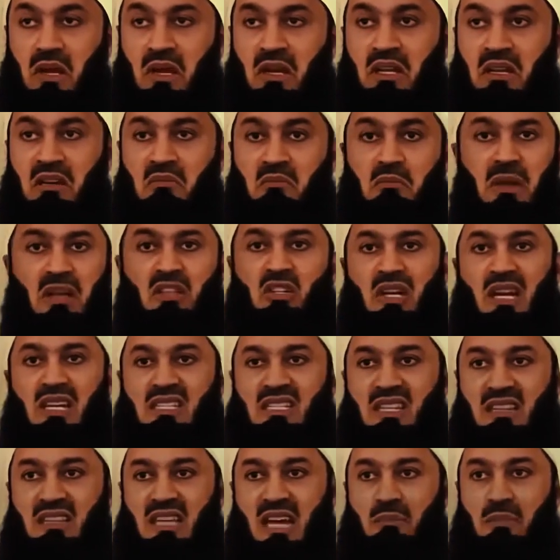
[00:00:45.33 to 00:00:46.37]
earning much
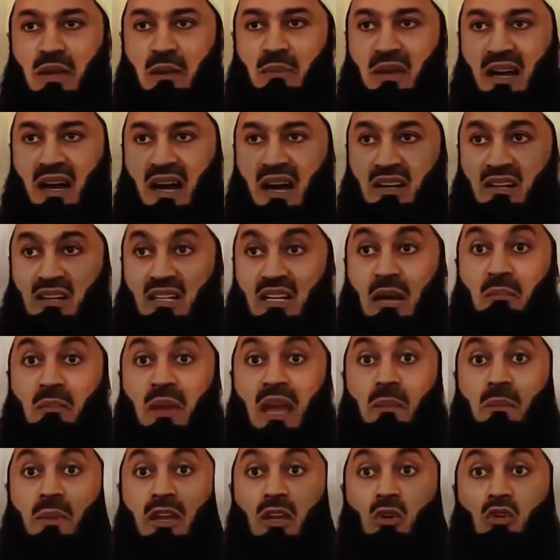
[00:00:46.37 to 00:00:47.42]
less than that, maybe a hundred, and
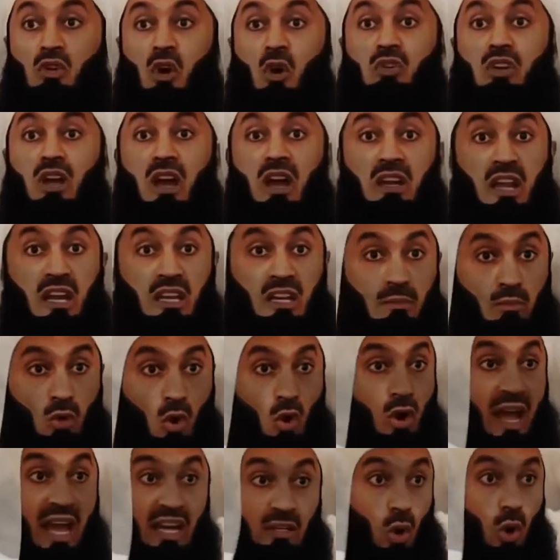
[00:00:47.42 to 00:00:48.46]
maybe you don't earn any
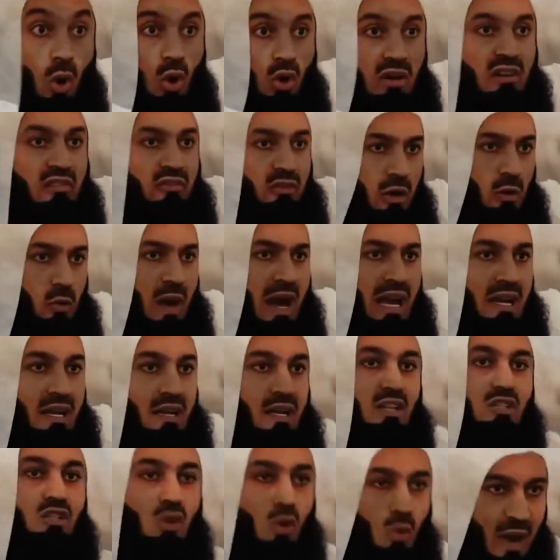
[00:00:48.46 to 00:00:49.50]
more at all for a
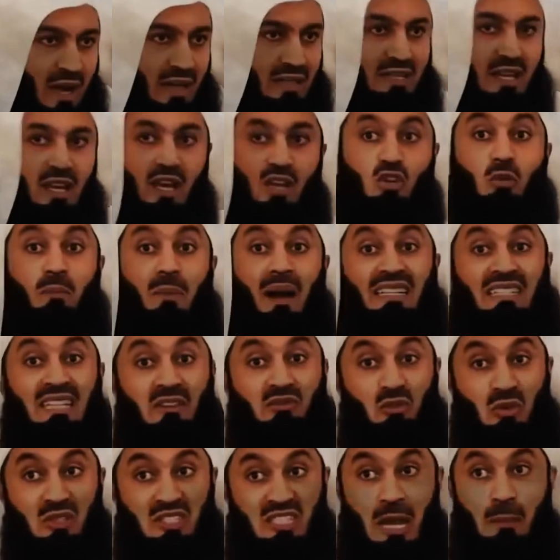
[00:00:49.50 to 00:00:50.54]
while. So what? You might
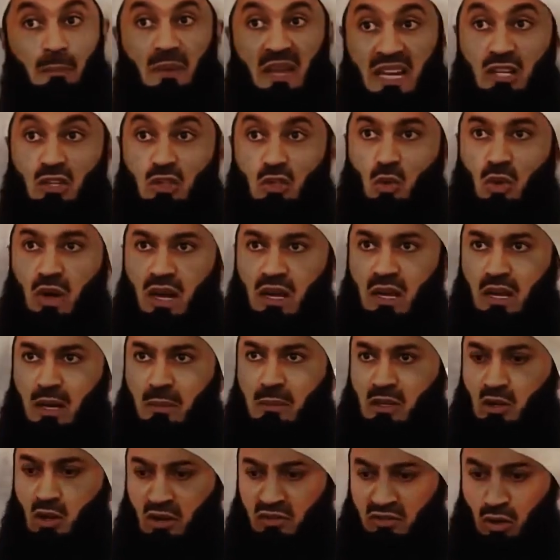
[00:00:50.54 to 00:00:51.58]
have to tap into a
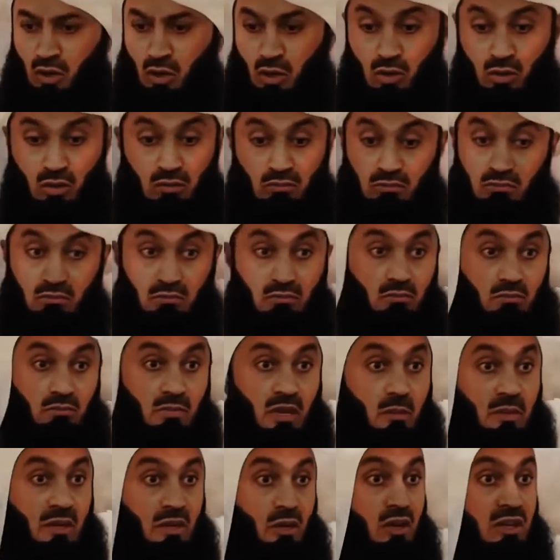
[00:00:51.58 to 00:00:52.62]
little bit of your,
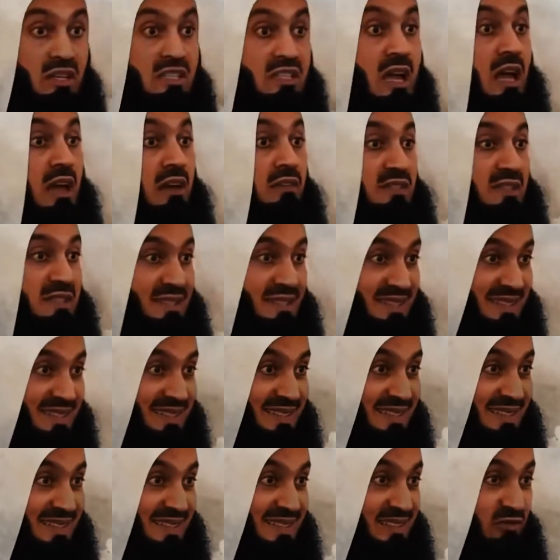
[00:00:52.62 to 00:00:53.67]
maybe your reserves
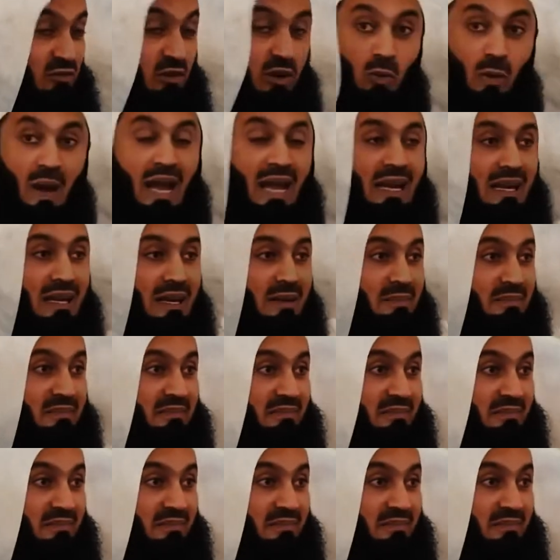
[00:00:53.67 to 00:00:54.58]
for a while.